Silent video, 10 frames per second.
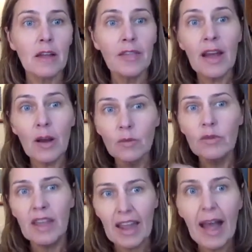And now
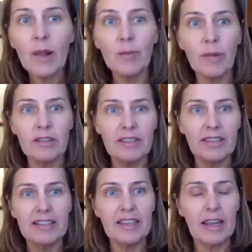they help us.
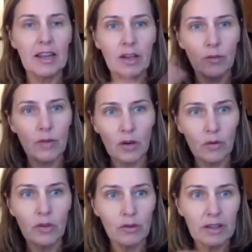They say, you know,
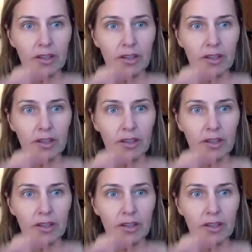you're in the